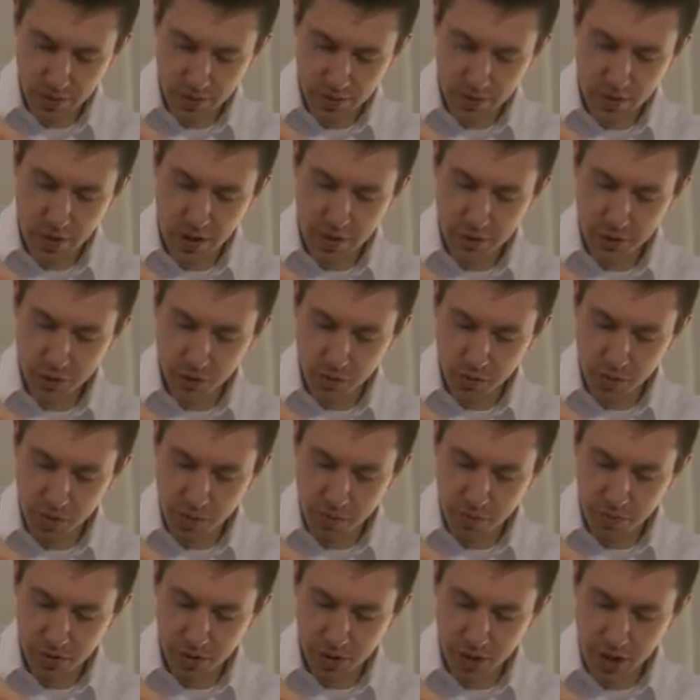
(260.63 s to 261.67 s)
That's going to be
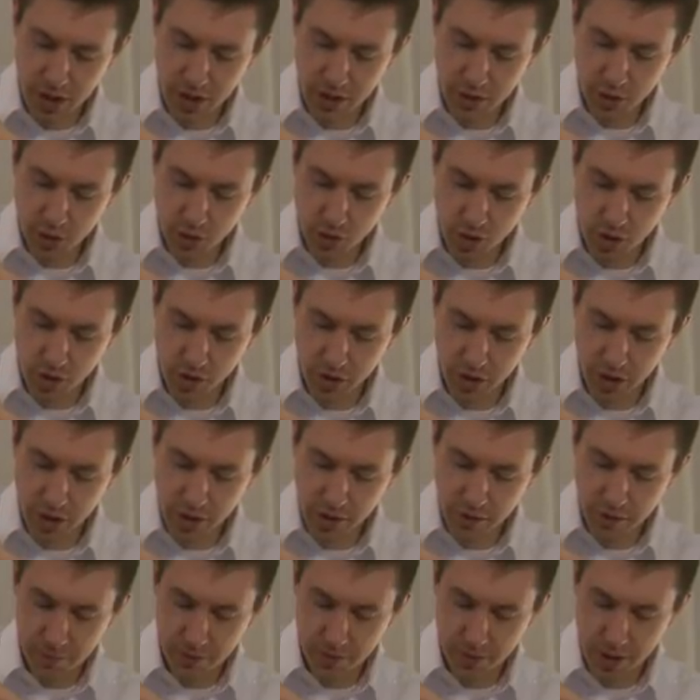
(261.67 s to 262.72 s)
plenty strong
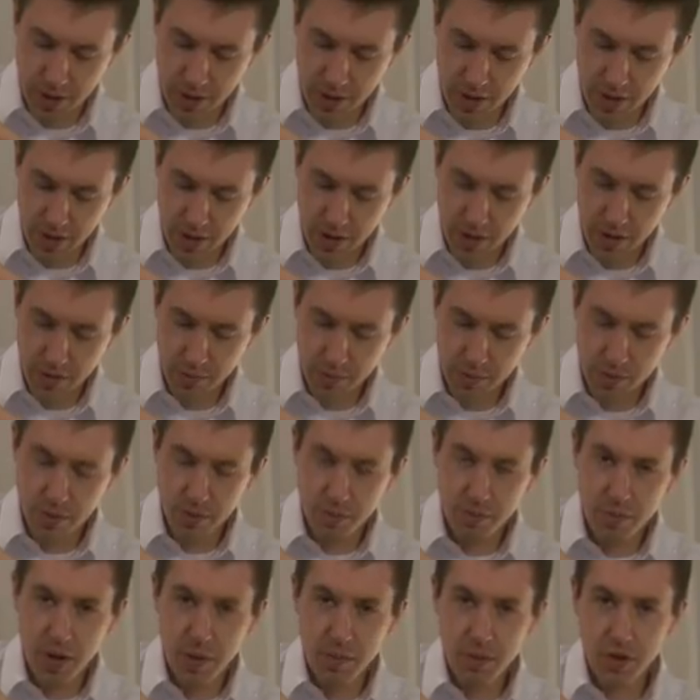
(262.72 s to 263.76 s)
enough,
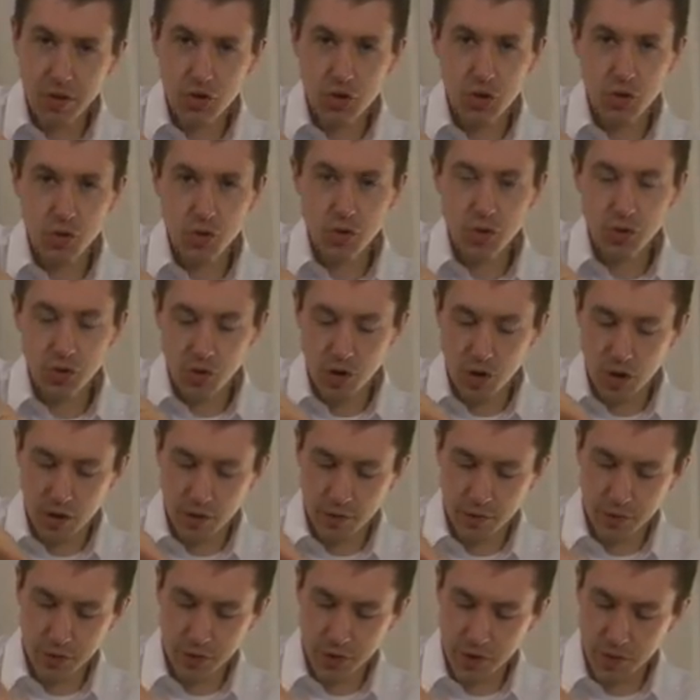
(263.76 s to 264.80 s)
but maybe too
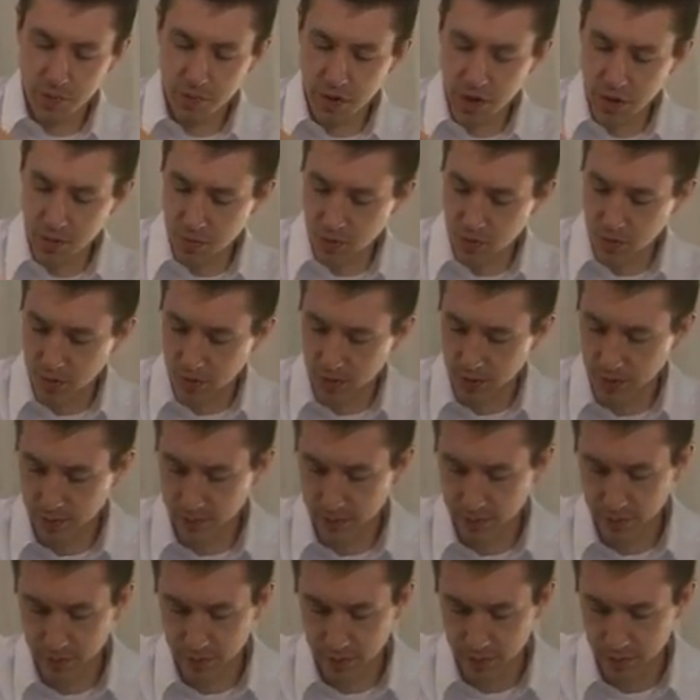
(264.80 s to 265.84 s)
strong for some people
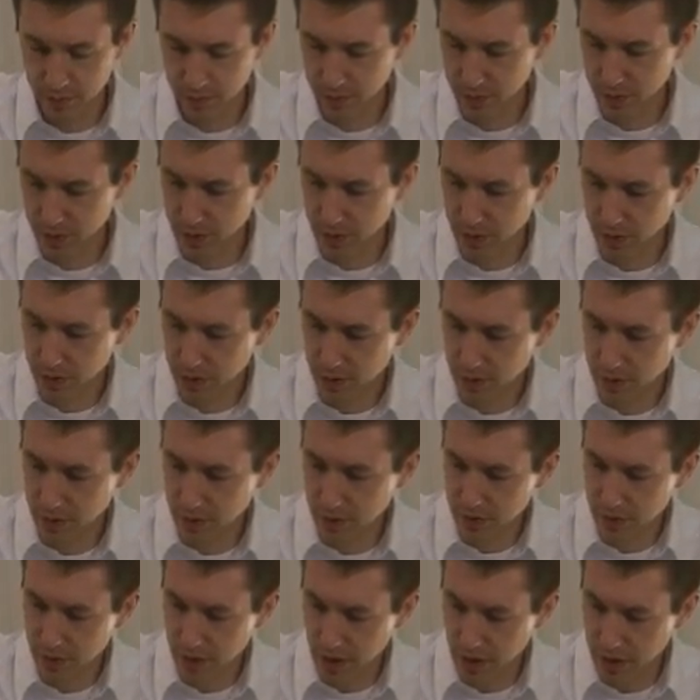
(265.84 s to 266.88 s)

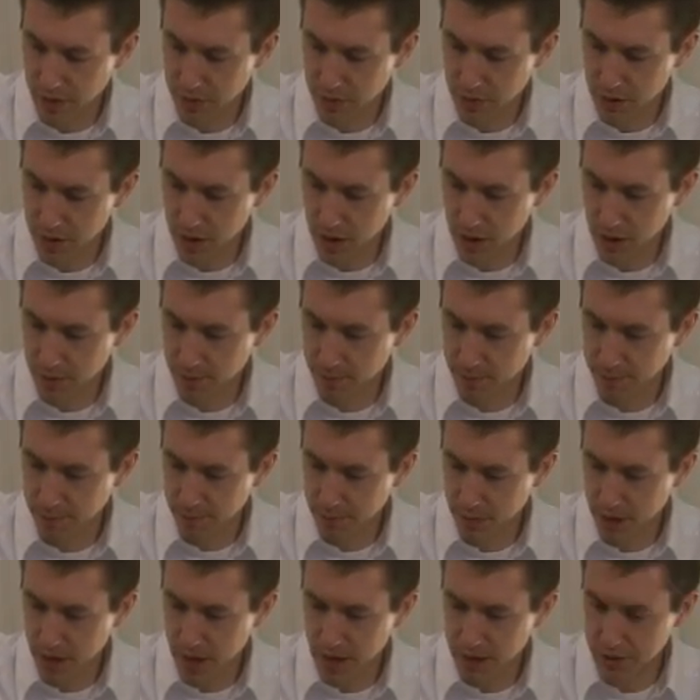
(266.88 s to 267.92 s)
out there.
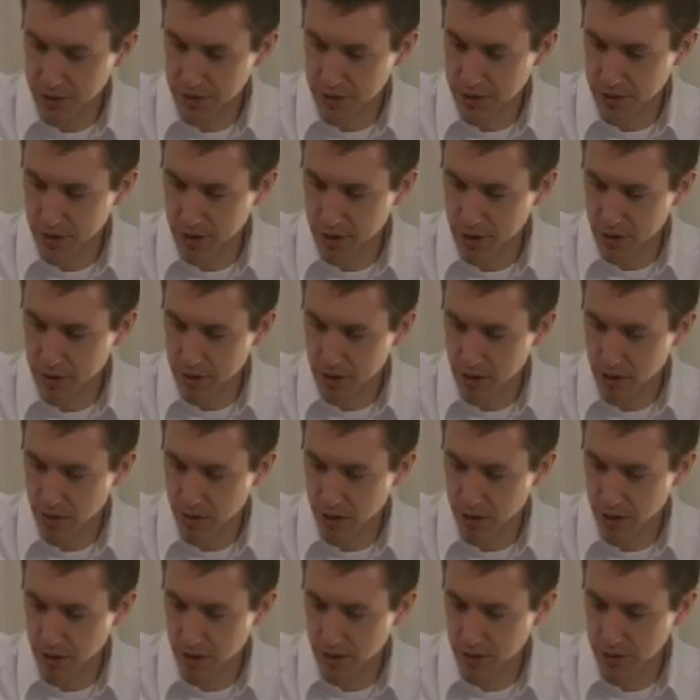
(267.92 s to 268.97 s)
But there
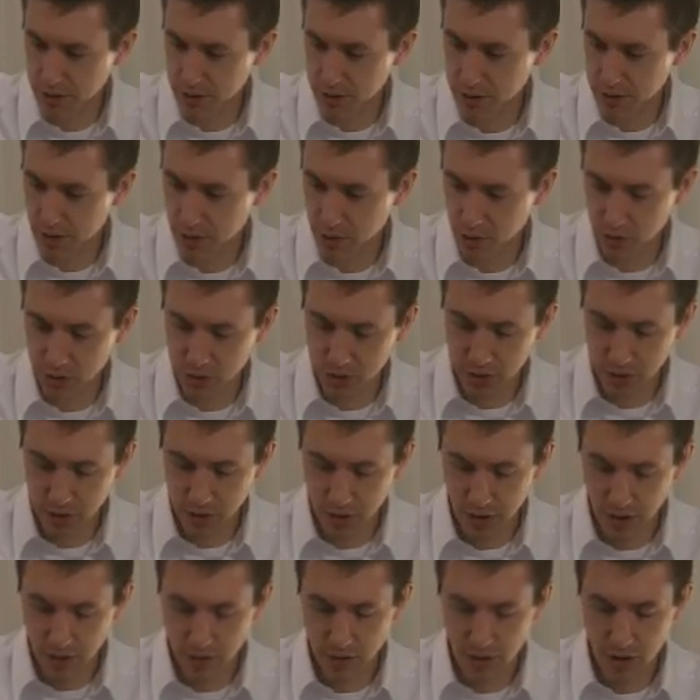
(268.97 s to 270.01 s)
it is, and we'll set
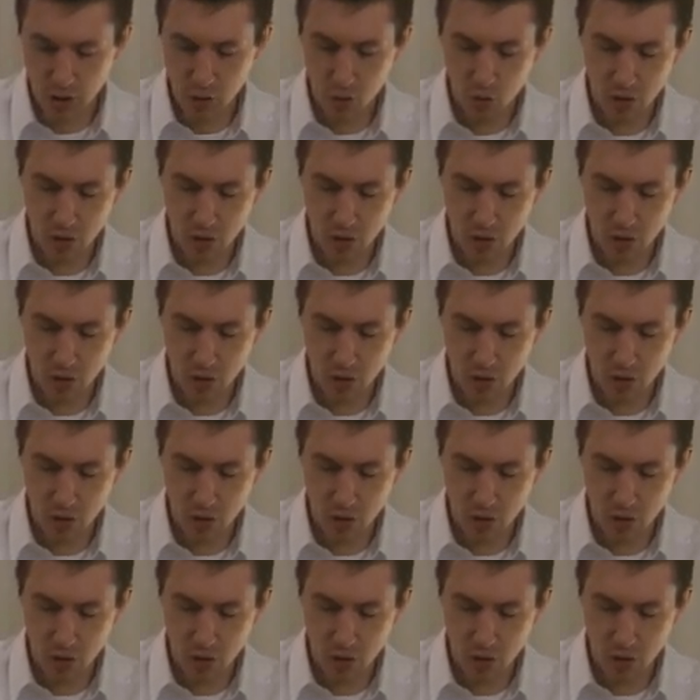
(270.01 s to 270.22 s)
that there.